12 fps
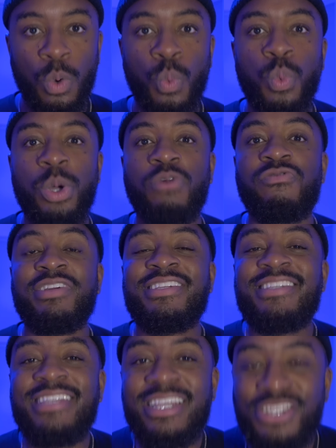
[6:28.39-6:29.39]
will
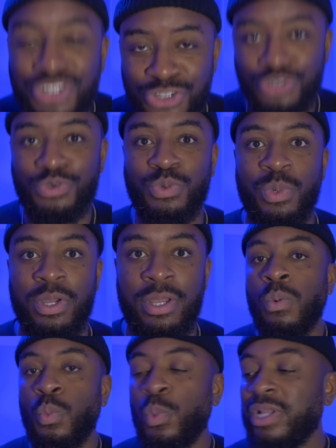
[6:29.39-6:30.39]
resist you.
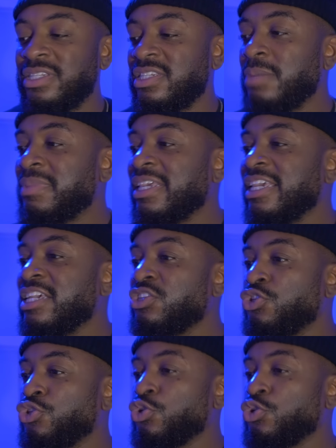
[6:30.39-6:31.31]
When something is